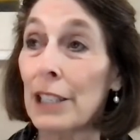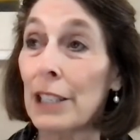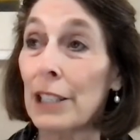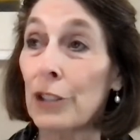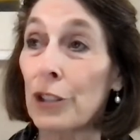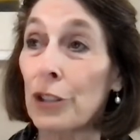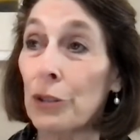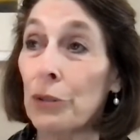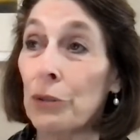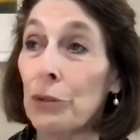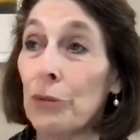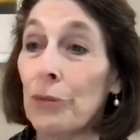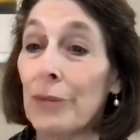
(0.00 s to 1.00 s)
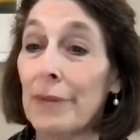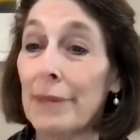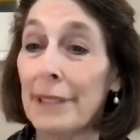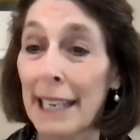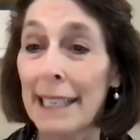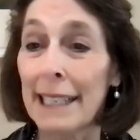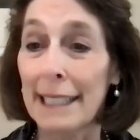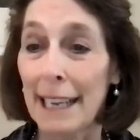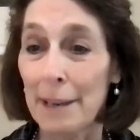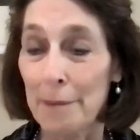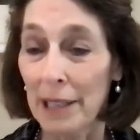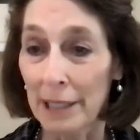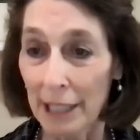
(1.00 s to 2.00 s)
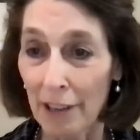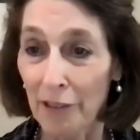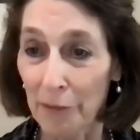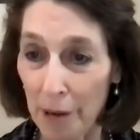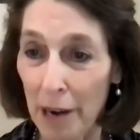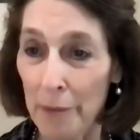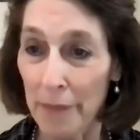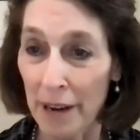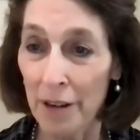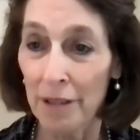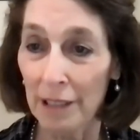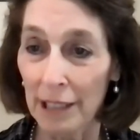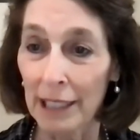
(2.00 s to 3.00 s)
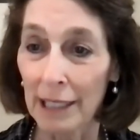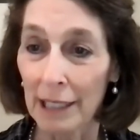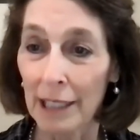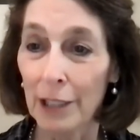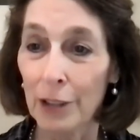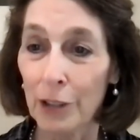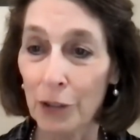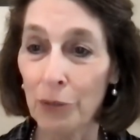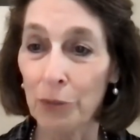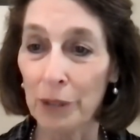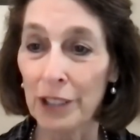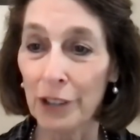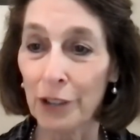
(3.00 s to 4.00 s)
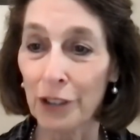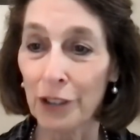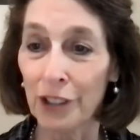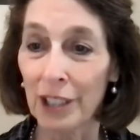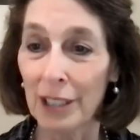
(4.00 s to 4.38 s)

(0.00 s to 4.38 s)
to dedicate myself primarily to research in